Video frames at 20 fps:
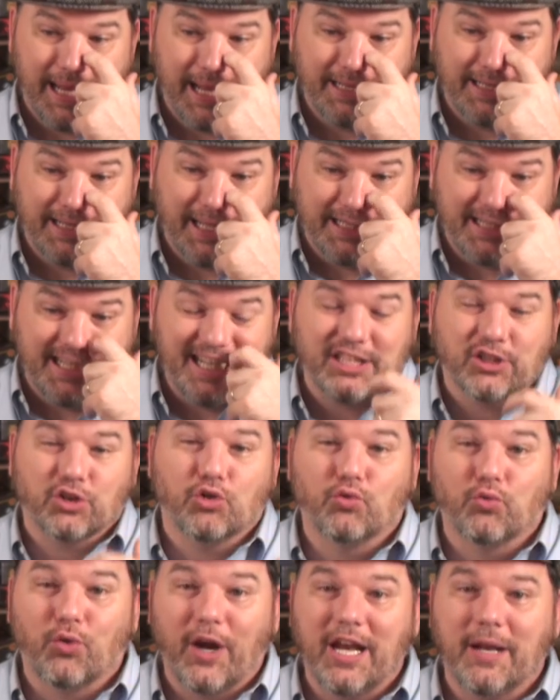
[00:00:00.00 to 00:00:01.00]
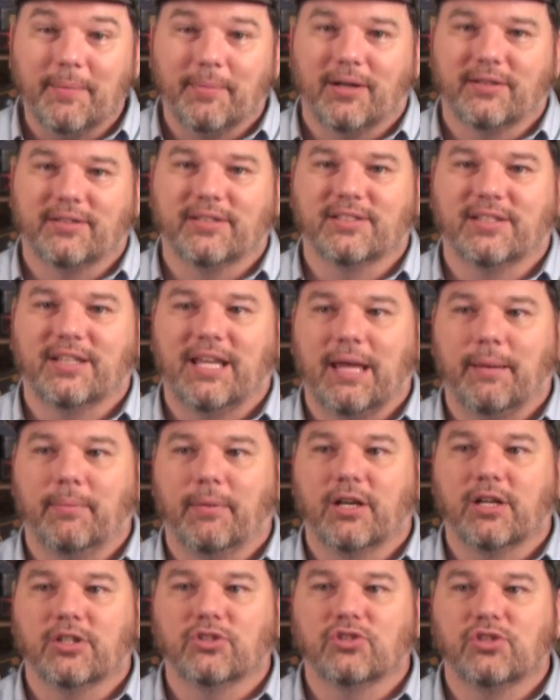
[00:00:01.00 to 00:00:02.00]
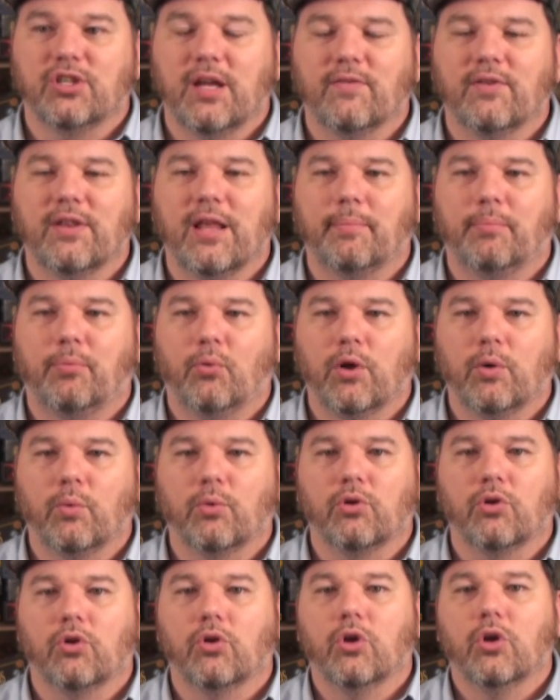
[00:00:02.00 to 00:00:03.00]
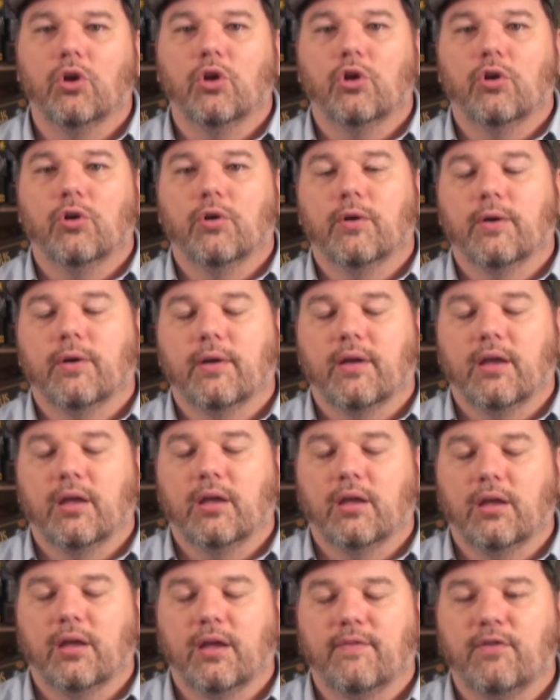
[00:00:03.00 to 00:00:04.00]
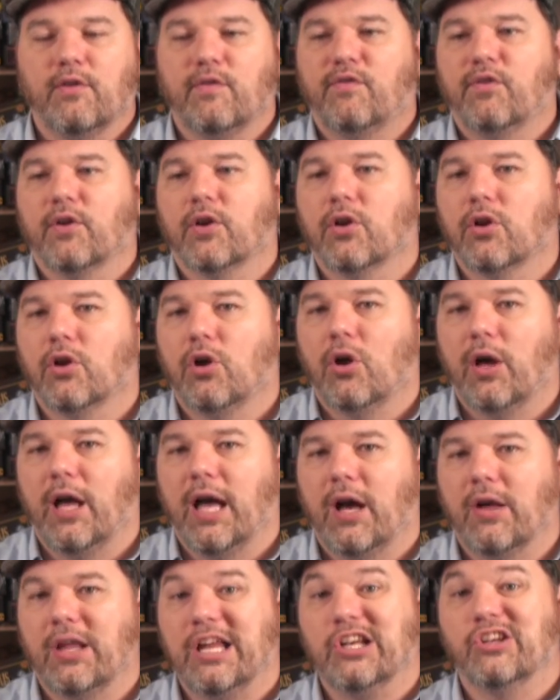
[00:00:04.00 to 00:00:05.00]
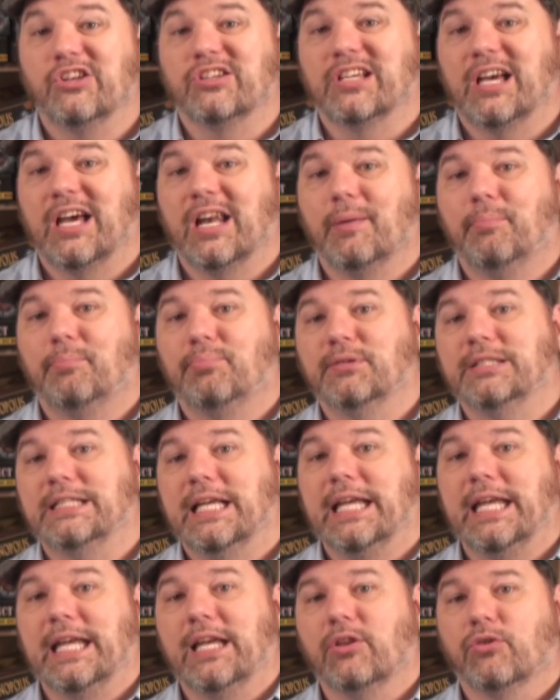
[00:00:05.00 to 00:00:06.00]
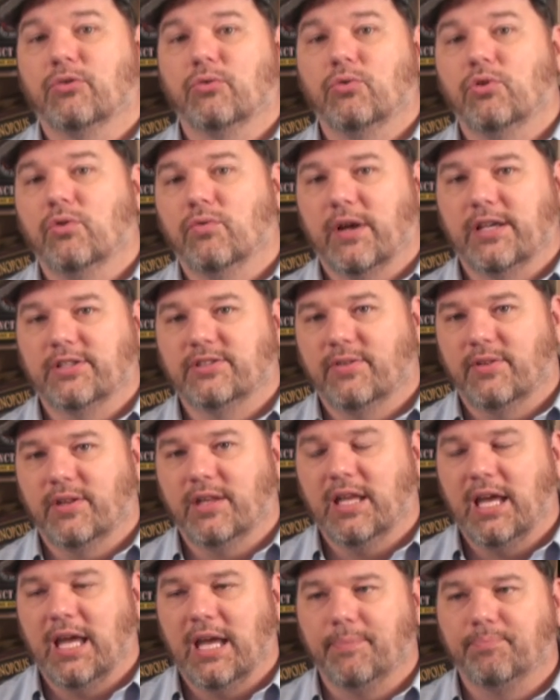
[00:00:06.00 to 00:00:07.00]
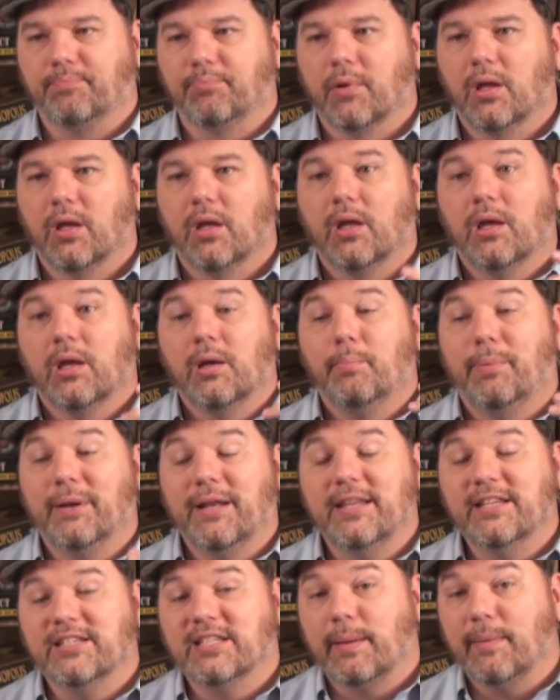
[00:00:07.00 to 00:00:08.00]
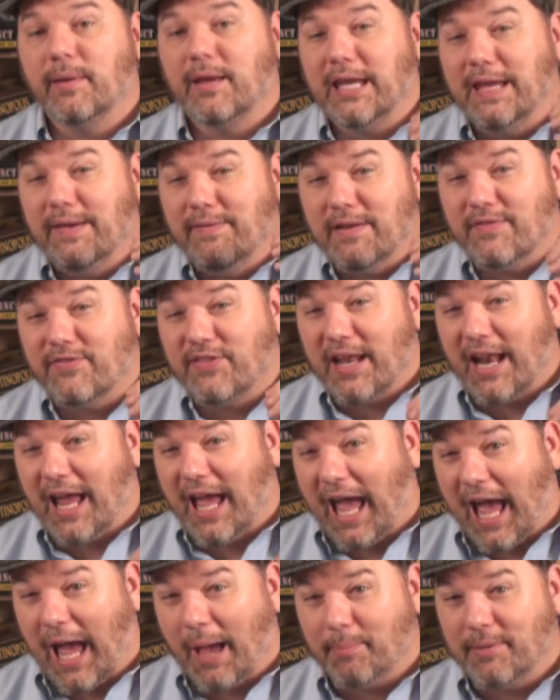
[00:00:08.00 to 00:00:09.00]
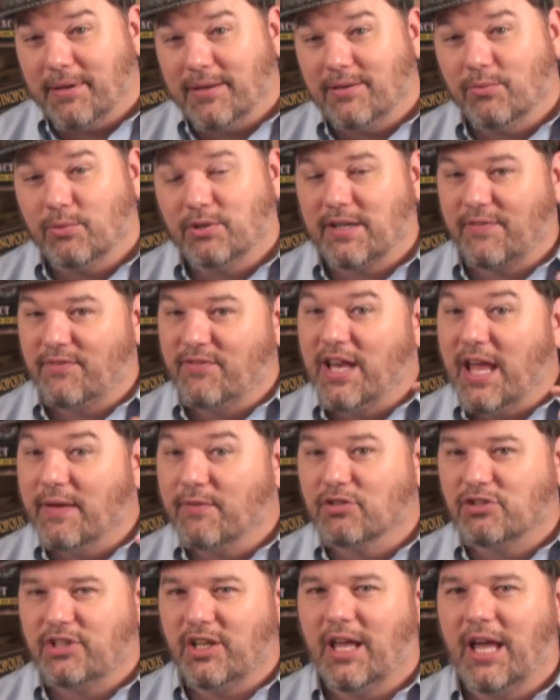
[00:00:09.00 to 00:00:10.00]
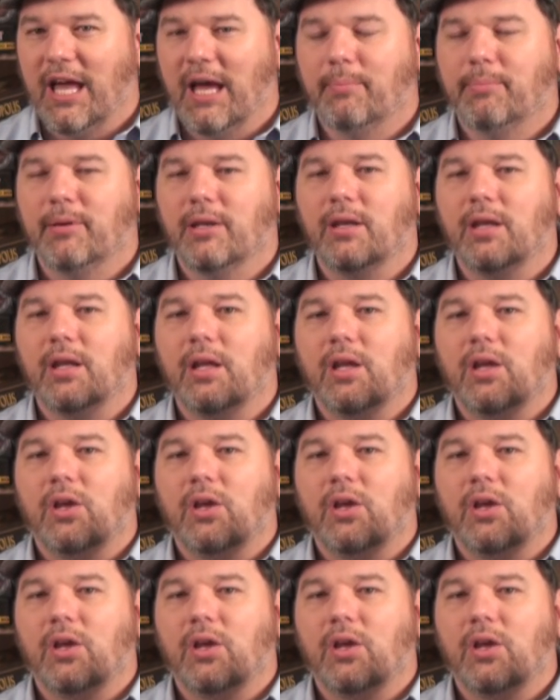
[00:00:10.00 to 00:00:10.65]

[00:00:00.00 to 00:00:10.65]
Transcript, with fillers: I, I think that's great about this game because there's never that point where you if you figure it all out and just kind of playing through the rest of the game. But in this game, even if that happened, which I've never seen it happen,